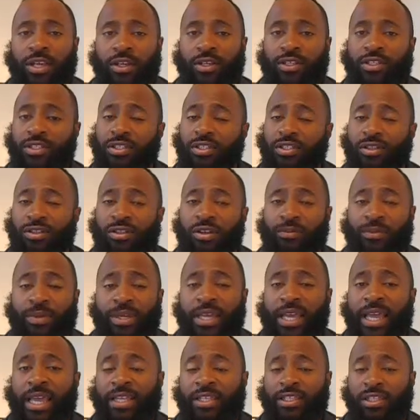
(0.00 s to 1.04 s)
This is going to
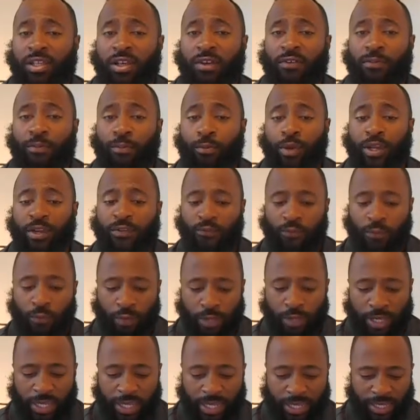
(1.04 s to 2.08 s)
be a tough break
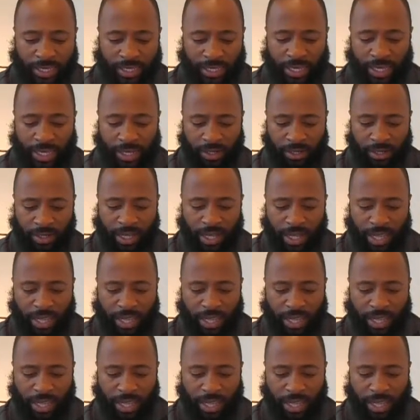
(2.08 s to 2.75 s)
for Indiana.